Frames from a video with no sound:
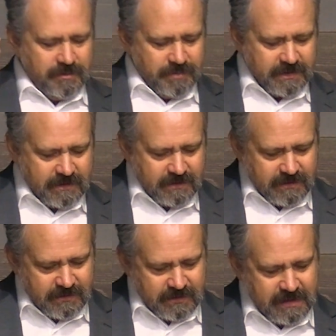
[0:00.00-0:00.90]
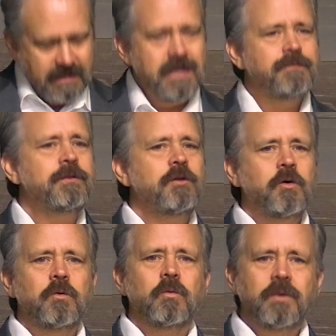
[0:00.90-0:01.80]
But, and even
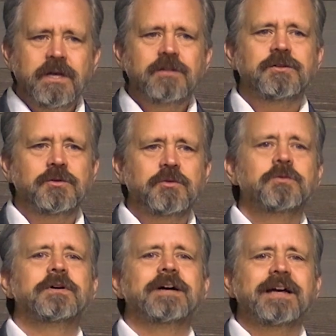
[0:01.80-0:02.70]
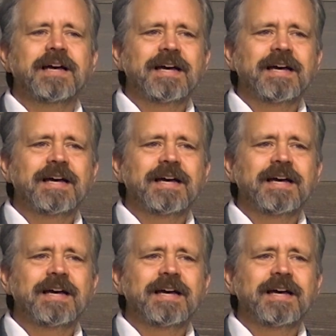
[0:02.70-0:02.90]
though we do